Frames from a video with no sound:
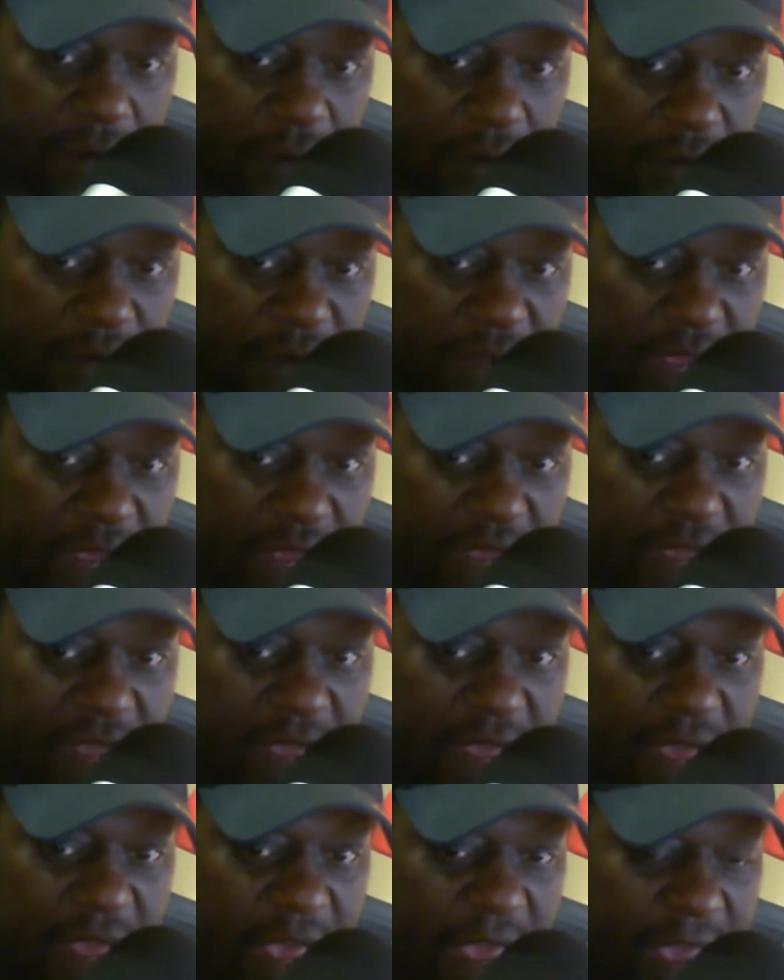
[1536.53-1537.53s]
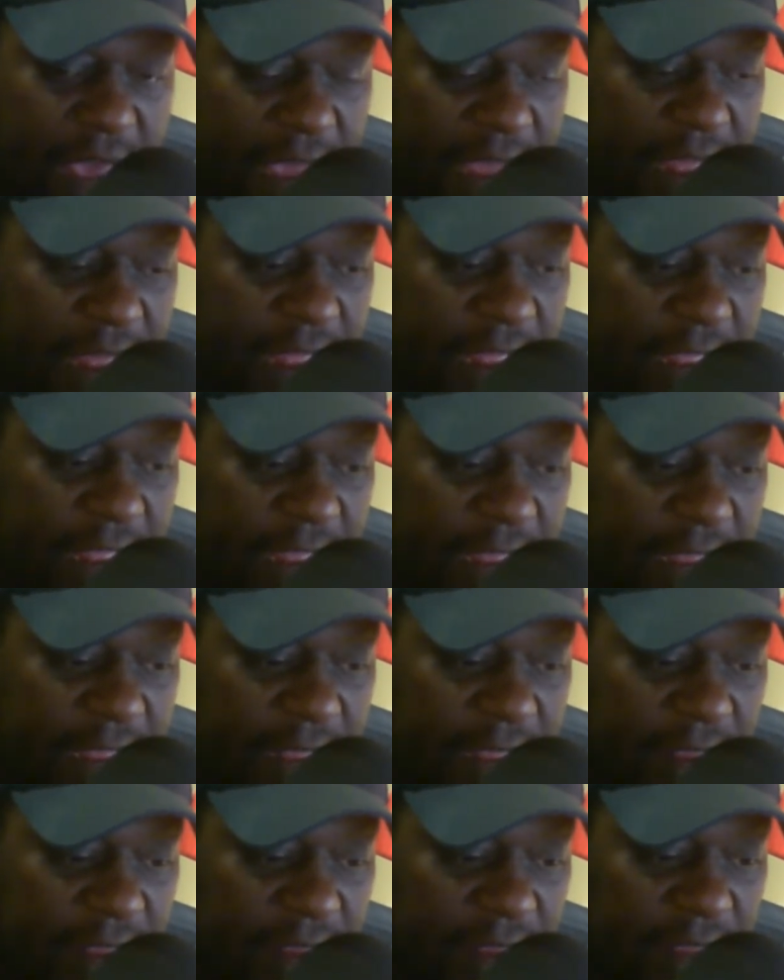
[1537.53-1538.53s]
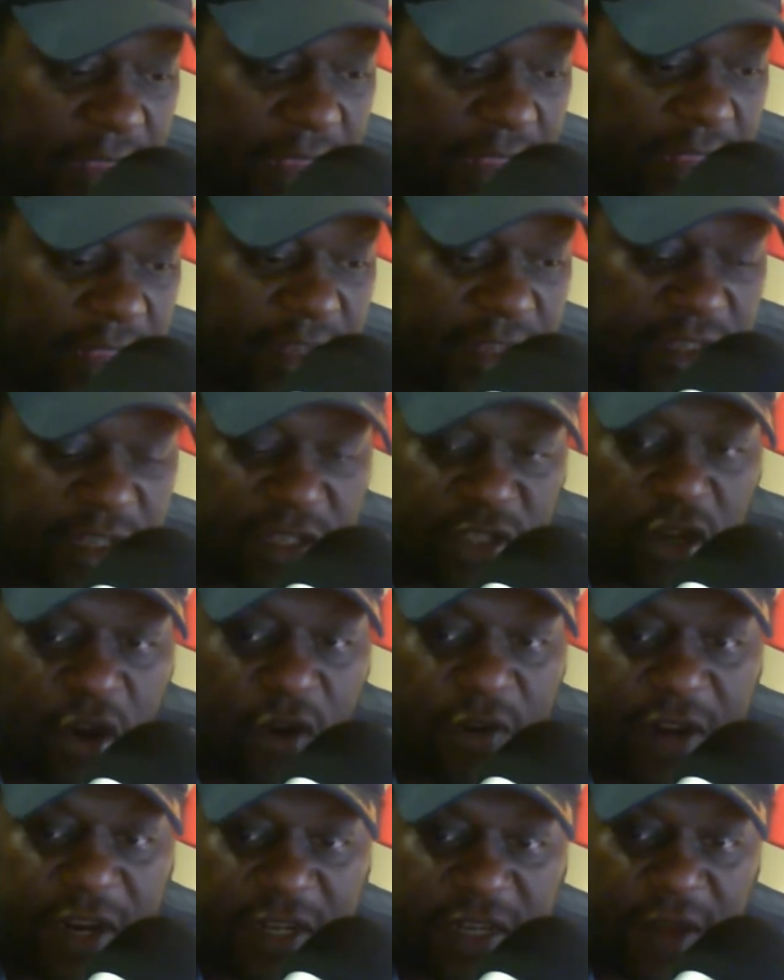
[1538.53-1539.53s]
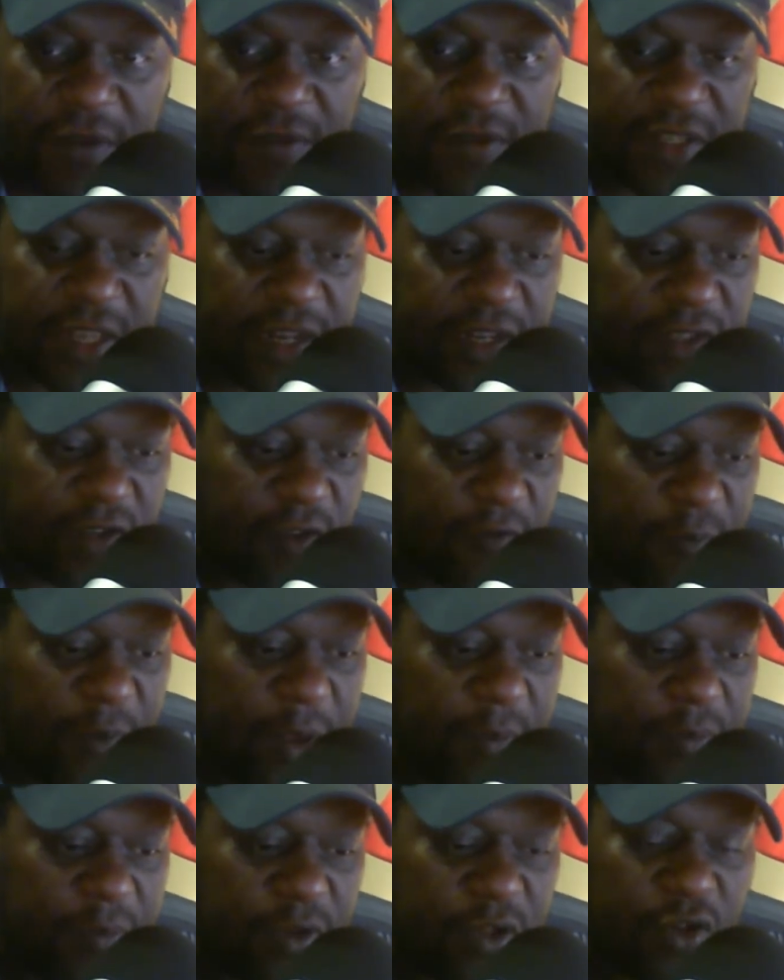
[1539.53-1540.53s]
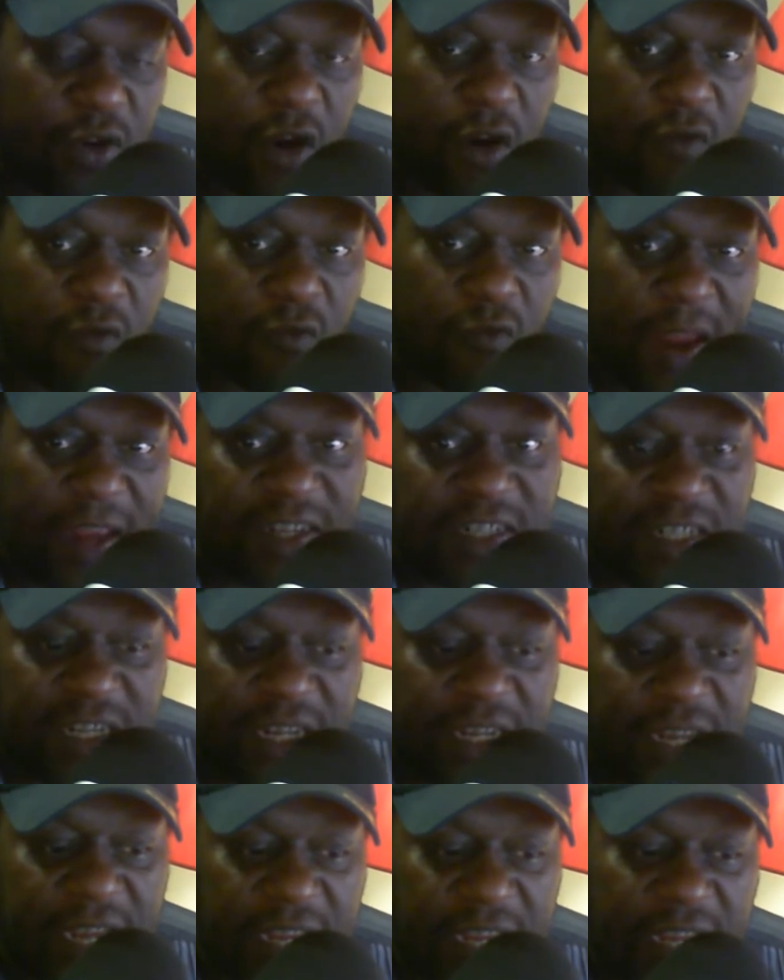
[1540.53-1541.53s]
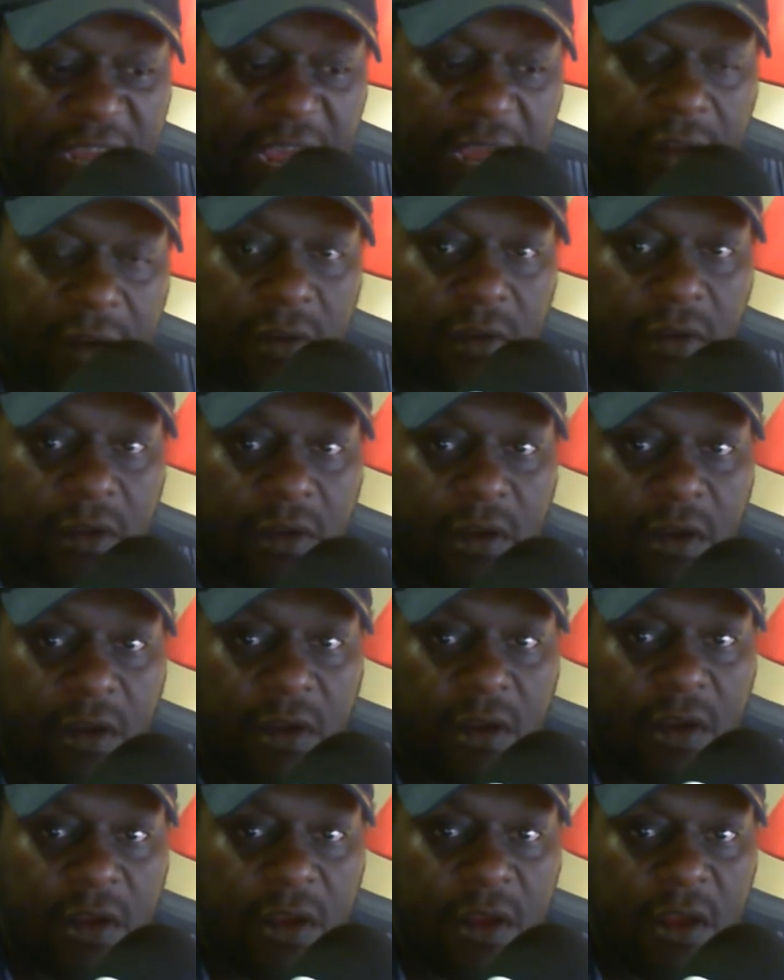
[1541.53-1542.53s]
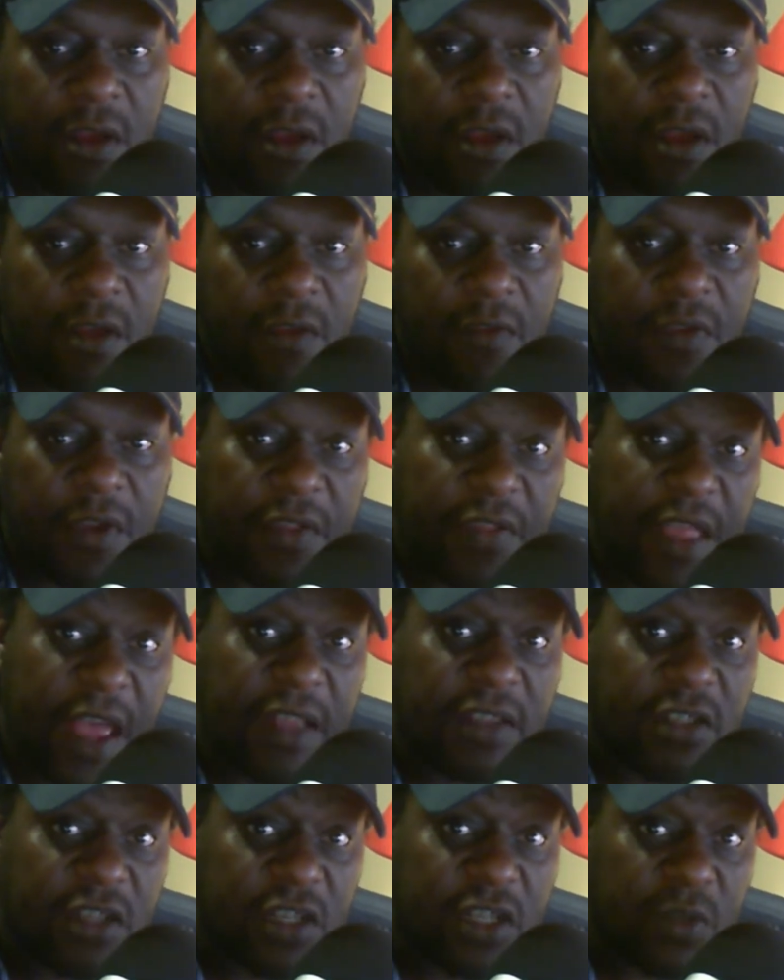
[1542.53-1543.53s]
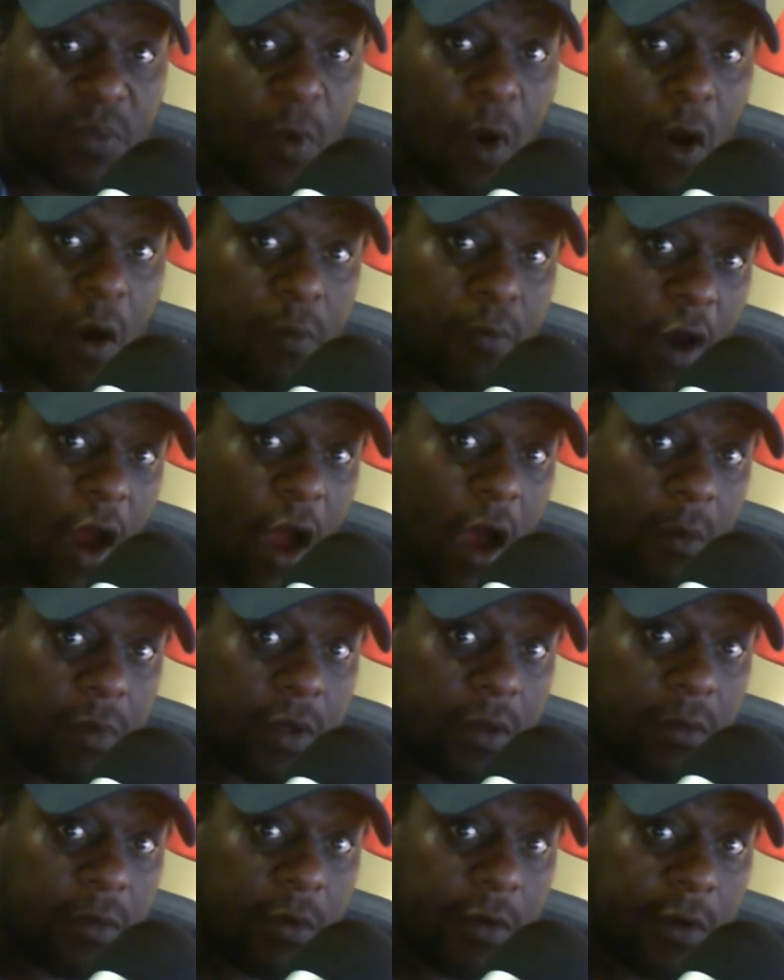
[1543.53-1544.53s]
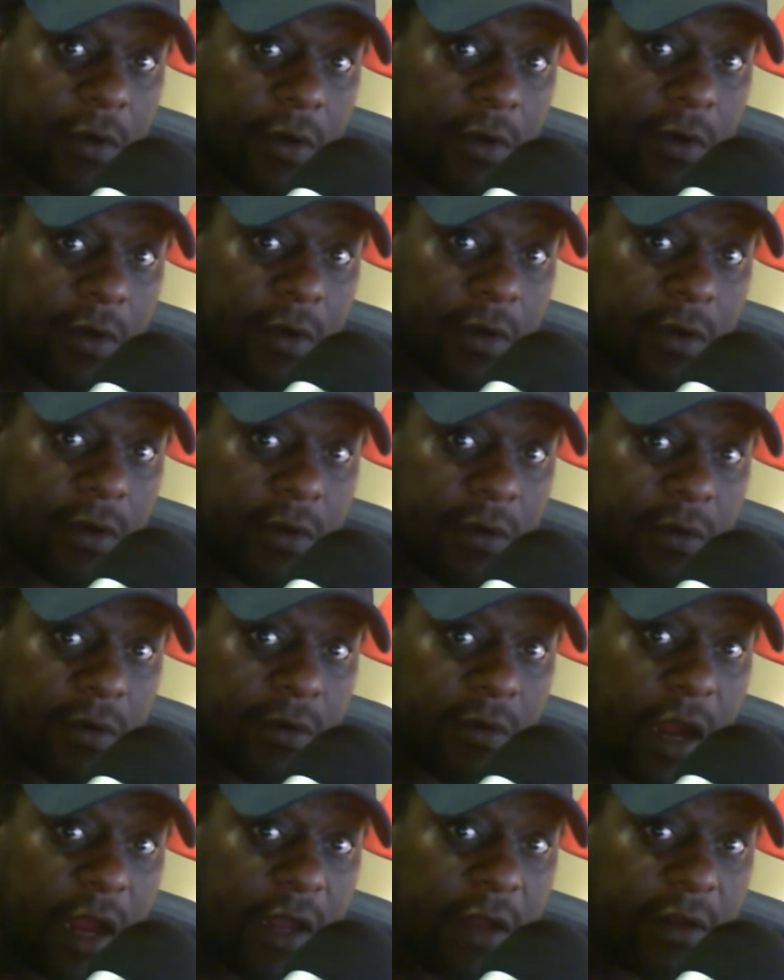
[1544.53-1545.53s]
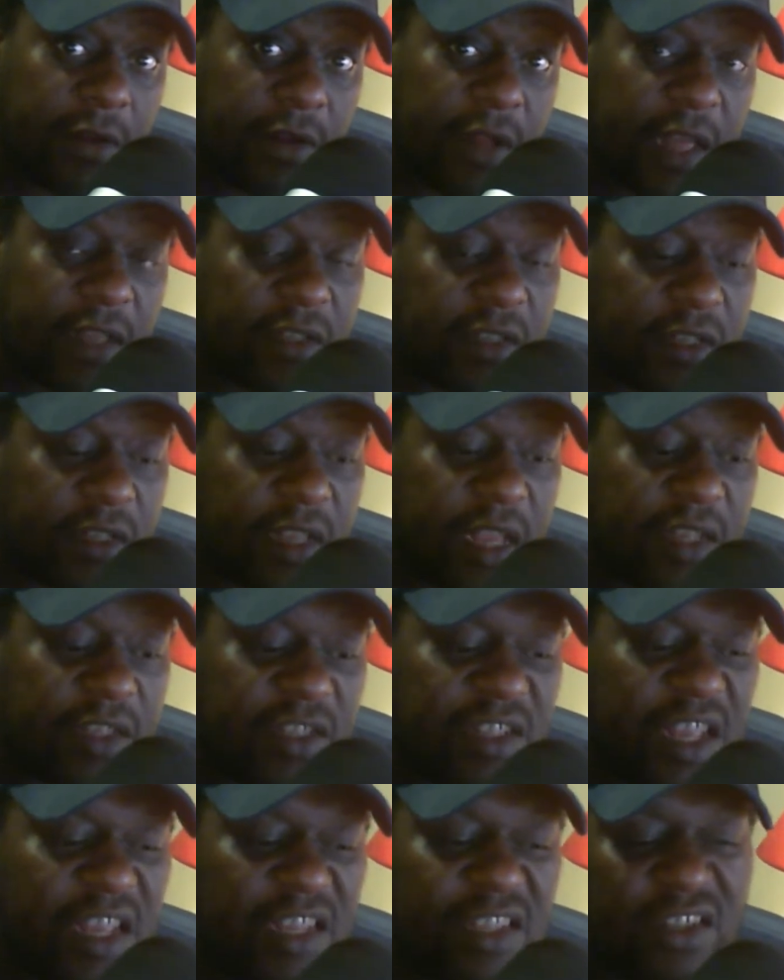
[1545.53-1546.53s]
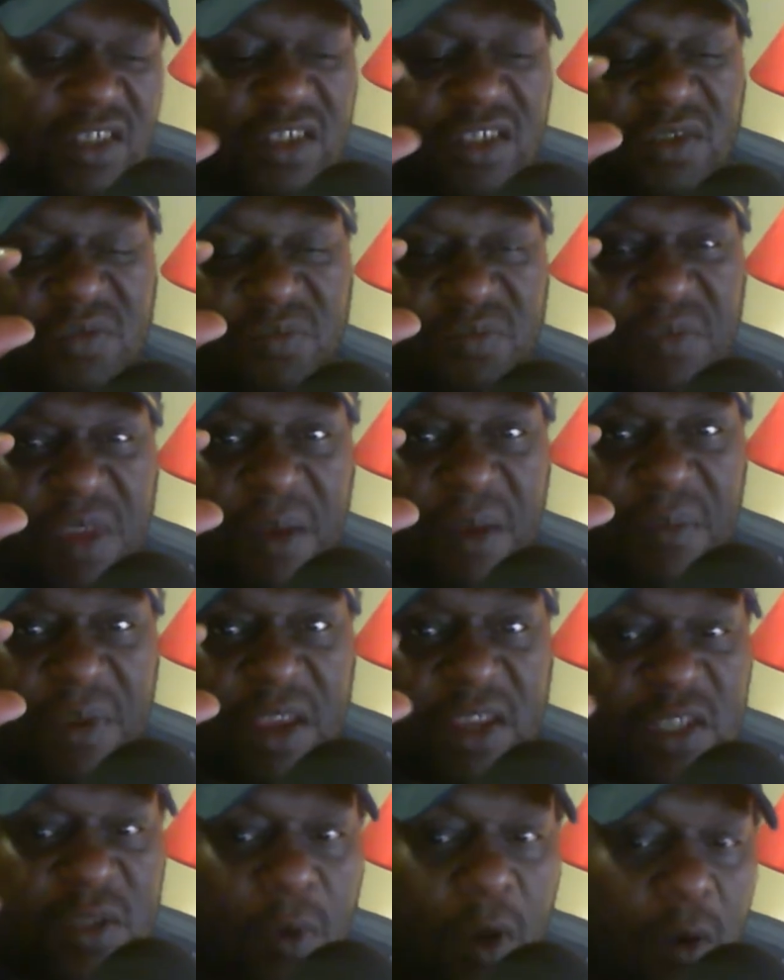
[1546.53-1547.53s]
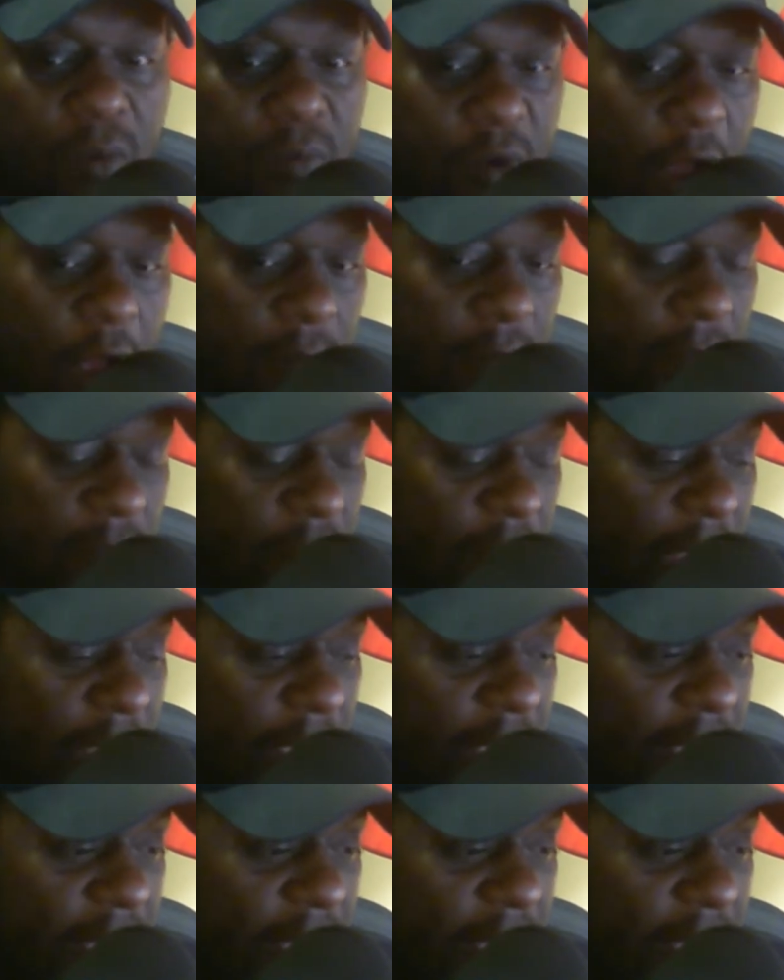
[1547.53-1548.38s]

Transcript: okay, and because it's already devastated. So if people start renting again, then that's a small problem, right? That'd be a small problem, right?